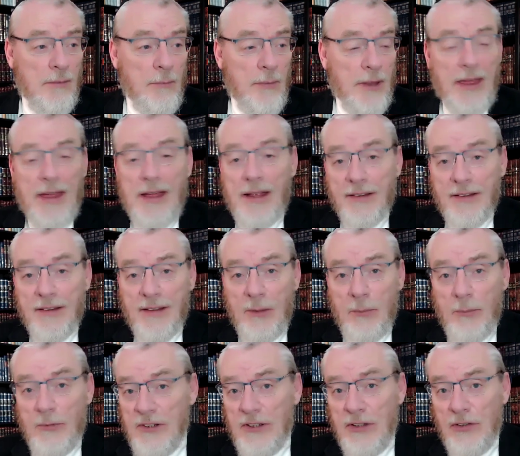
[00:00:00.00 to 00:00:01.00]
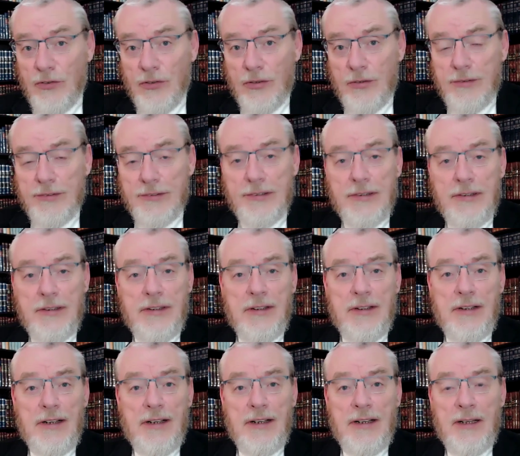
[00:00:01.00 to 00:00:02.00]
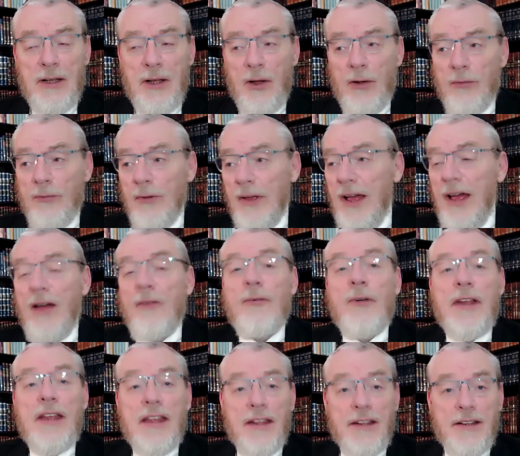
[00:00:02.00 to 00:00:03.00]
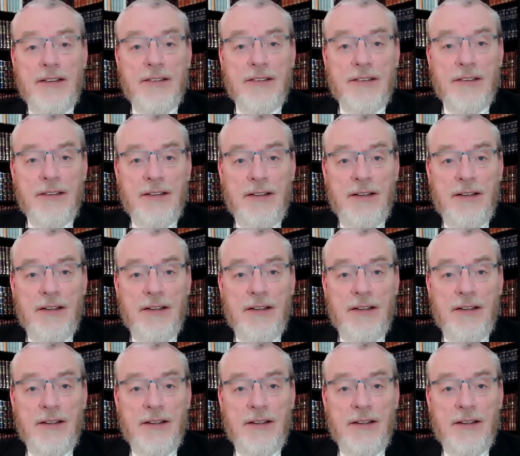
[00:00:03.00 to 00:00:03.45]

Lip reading: mechanchim, teachers of every kind.